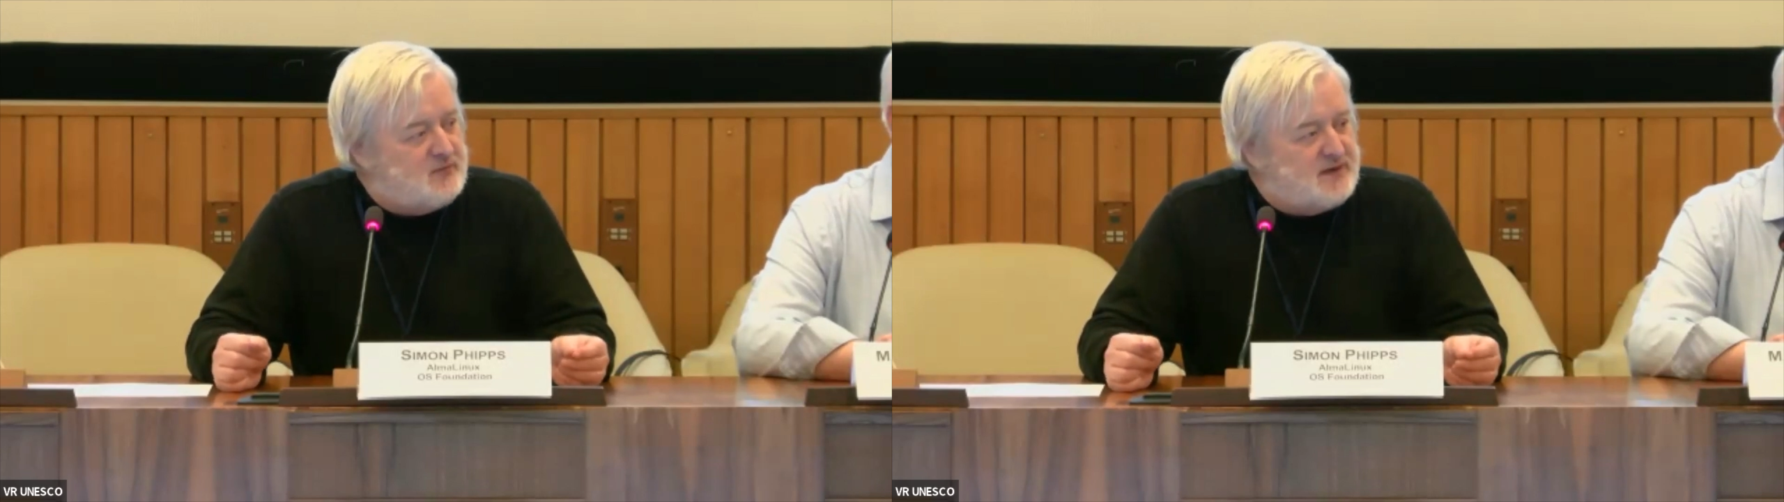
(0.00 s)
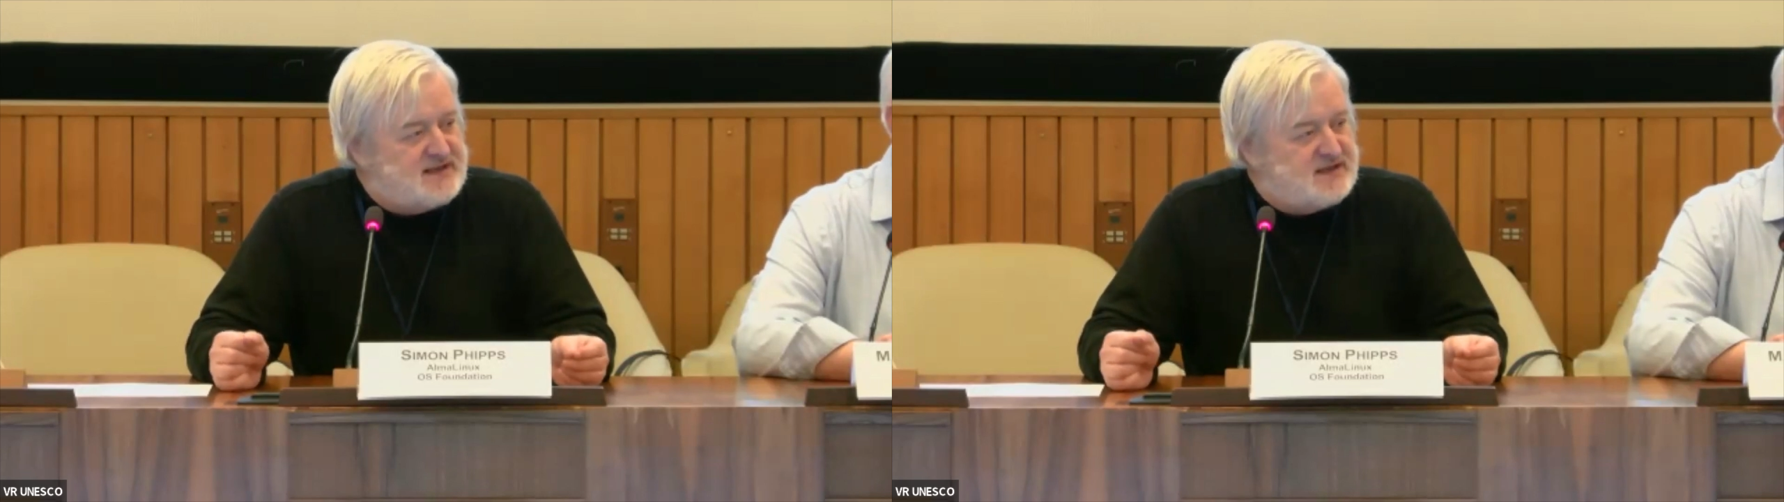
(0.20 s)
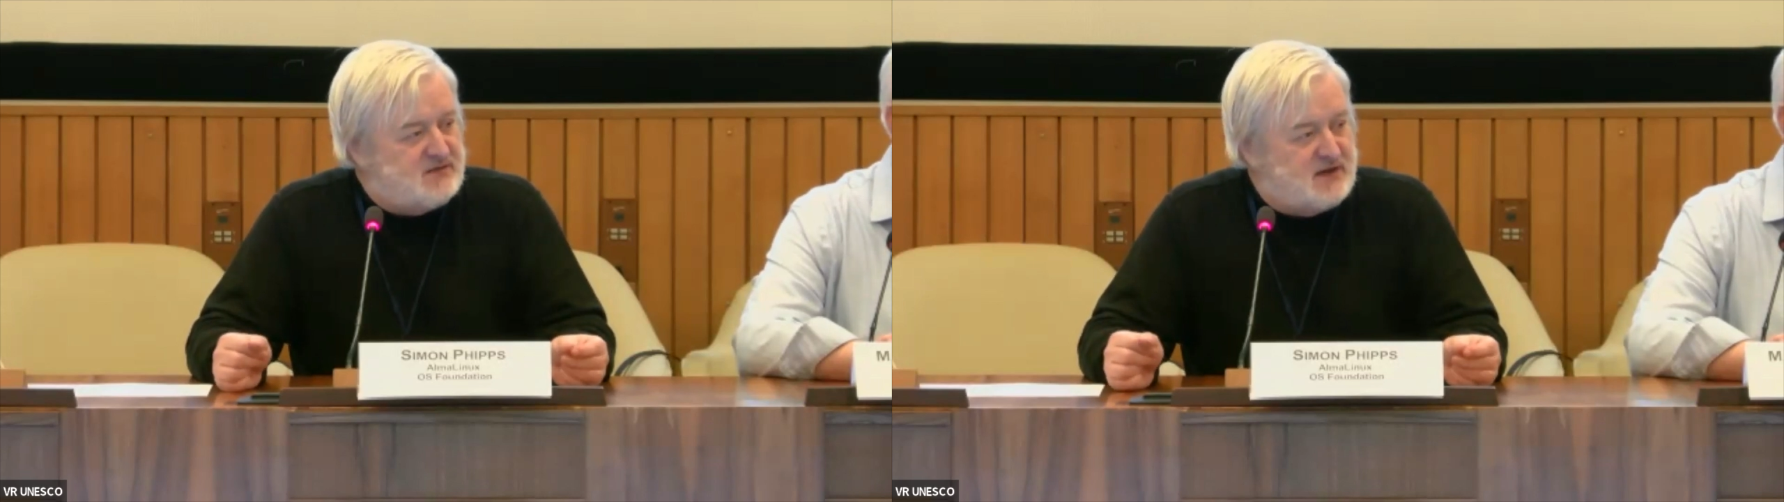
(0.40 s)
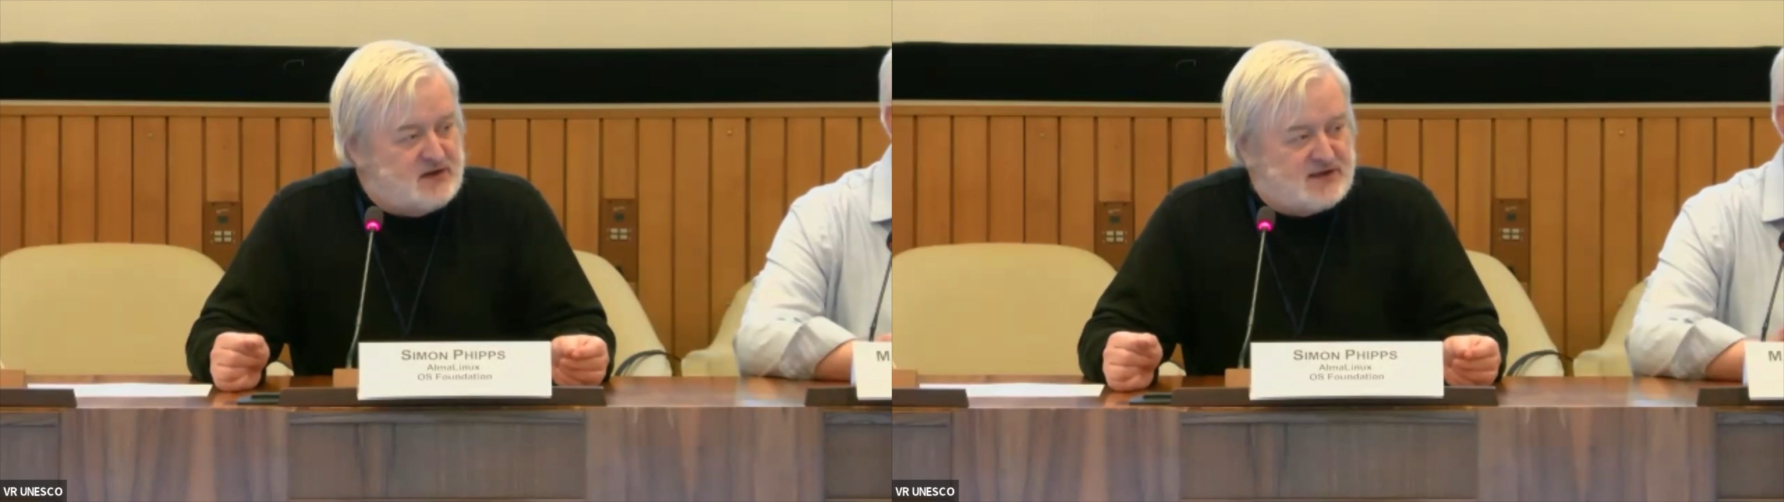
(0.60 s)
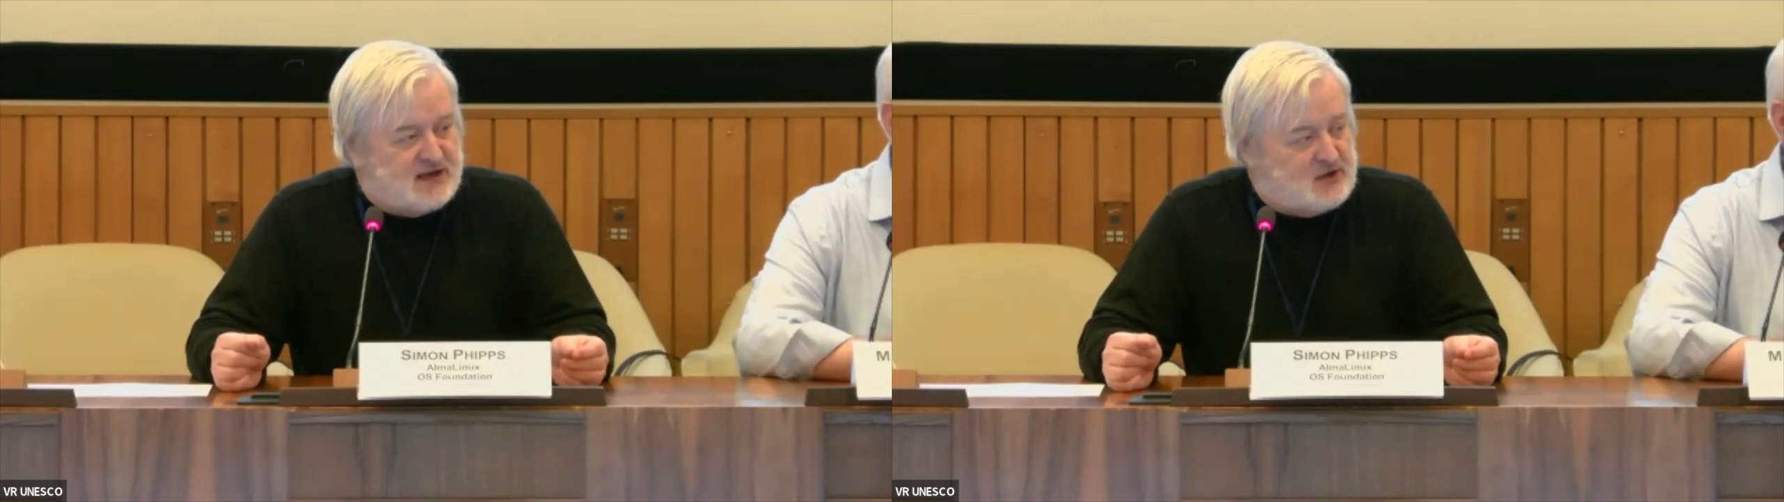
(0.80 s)
pieces of
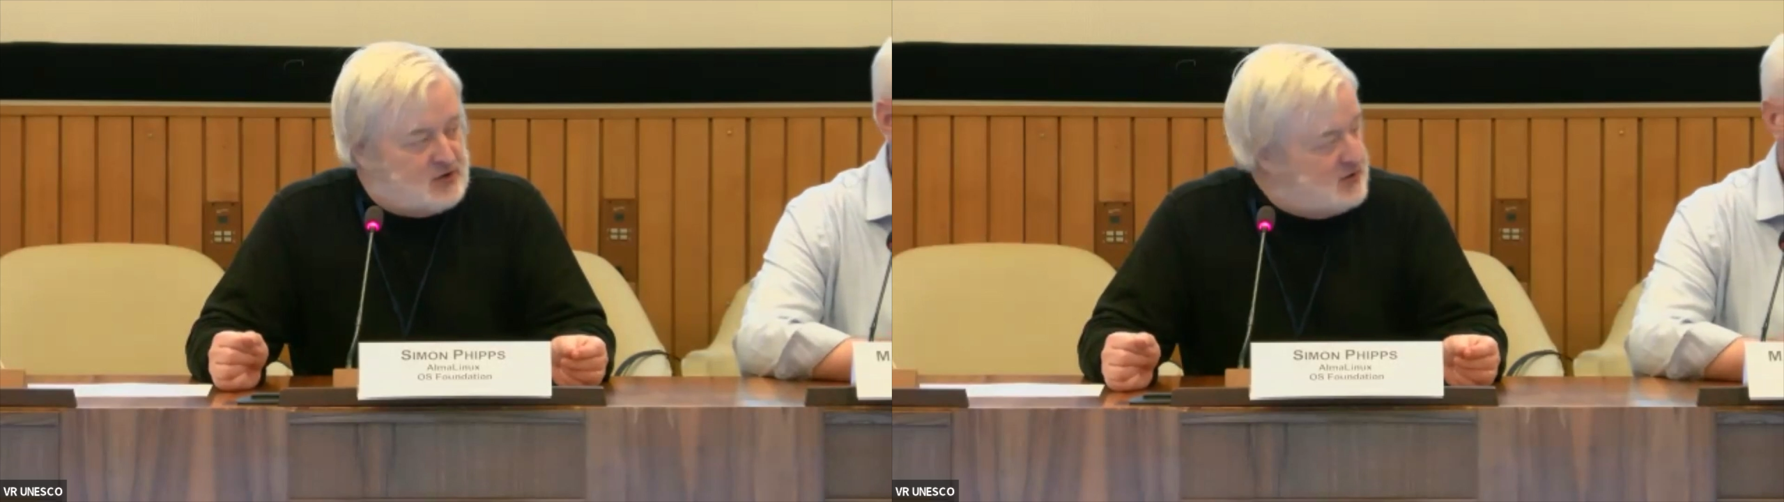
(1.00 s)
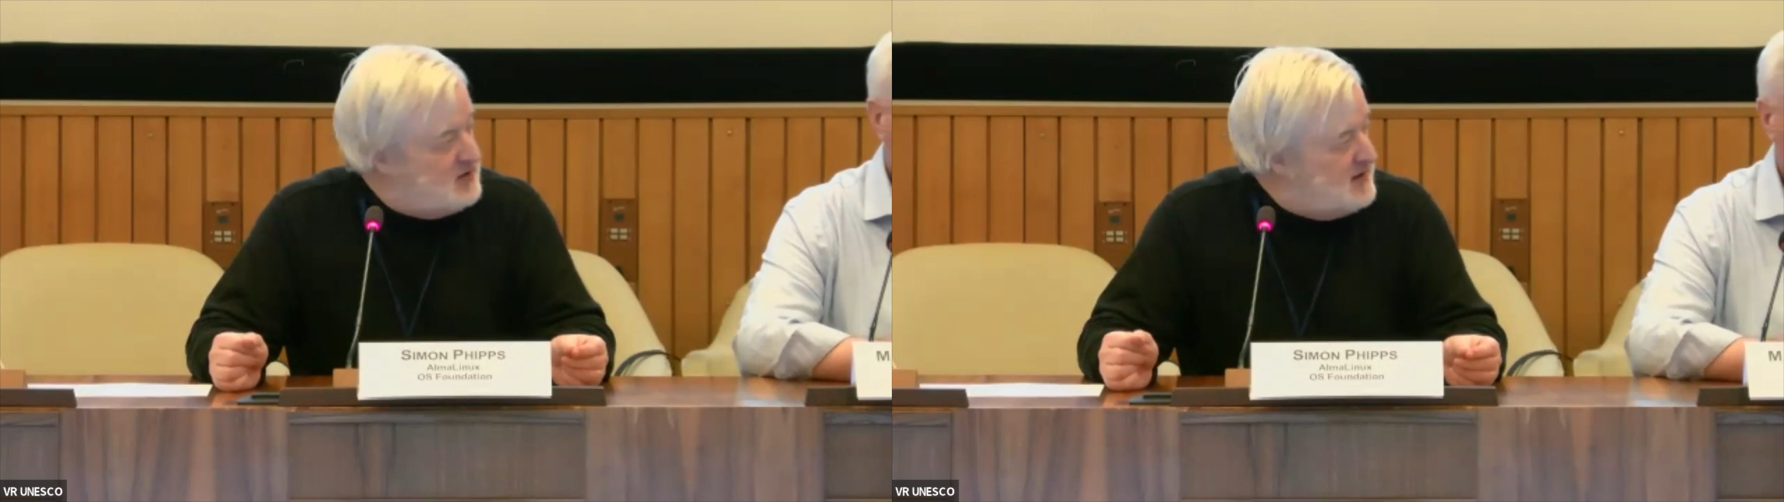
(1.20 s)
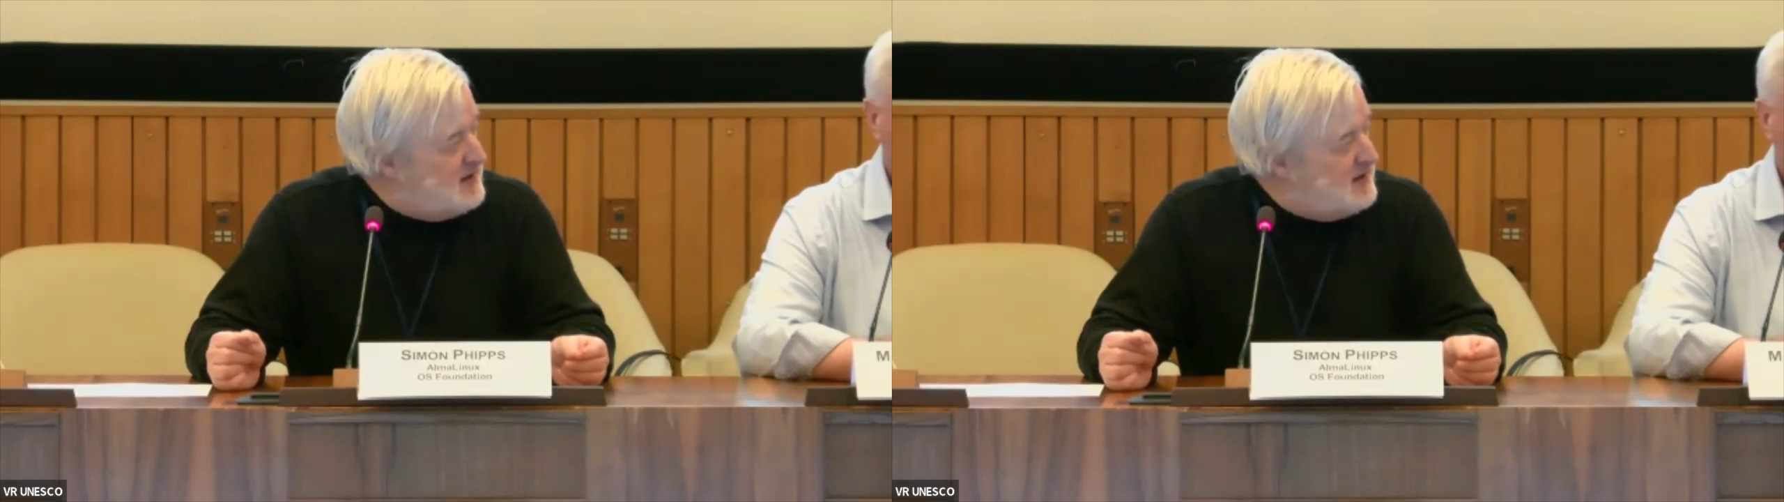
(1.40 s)
legislation.